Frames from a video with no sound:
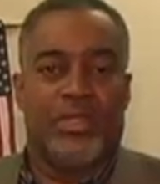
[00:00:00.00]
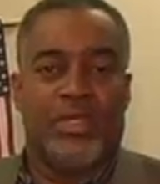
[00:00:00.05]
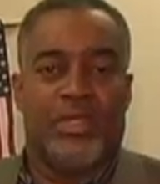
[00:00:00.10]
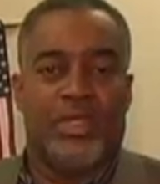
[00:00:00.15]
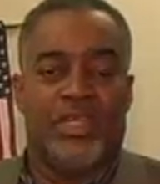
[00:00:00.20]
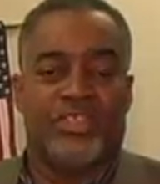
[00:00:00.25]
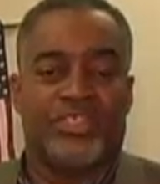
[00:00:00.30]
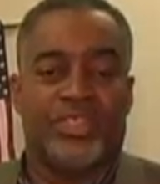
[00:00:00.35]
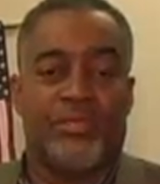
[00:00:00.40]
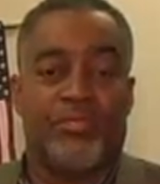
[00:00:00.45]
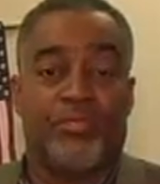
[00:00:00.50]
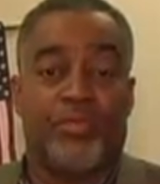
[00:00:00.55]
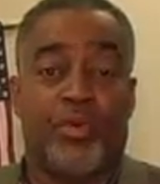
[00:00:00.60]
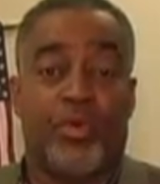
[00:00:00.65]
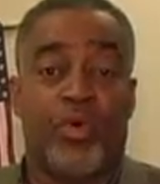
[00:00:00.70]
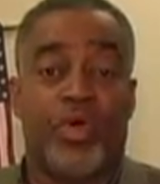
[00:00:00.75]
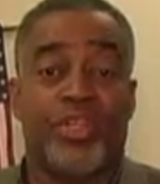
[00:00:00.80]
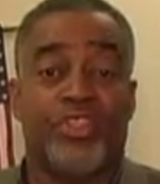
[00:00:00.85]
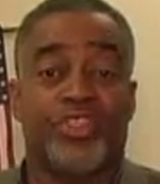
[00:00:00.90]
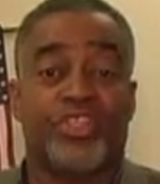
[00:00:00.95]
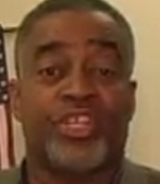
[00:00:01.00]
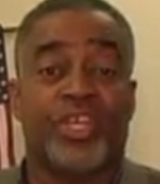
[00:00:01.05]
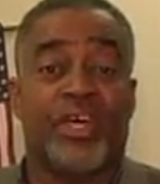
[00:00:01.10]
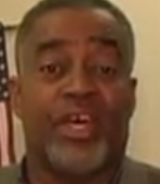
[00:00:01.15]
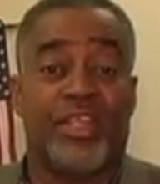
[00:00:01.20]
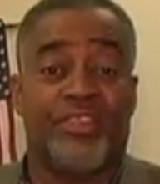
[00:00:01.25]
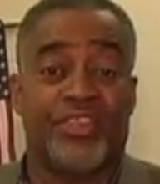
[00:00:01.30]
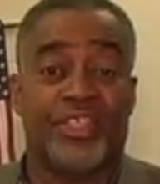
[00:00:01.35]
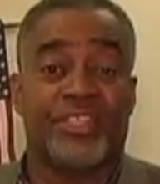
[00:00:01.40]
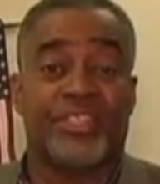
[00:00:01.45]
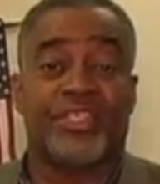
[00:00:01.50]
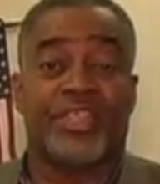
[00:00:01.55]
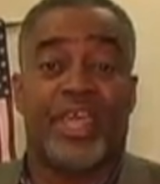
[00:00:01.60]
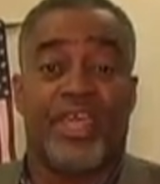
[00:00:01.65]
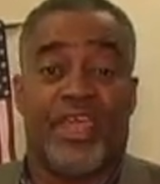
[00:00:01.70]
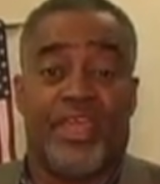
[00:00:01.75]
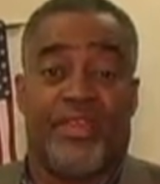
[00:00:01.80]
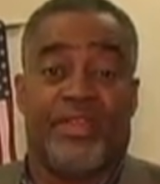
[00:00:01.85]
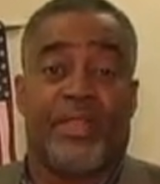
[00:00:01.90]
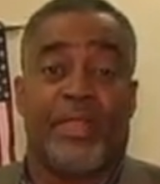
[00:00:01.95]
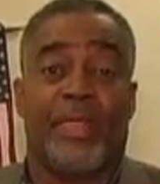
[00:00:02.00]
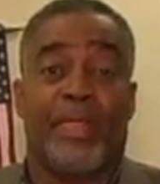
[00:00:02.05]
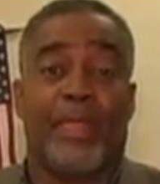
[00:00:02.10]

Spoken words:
It's important to understand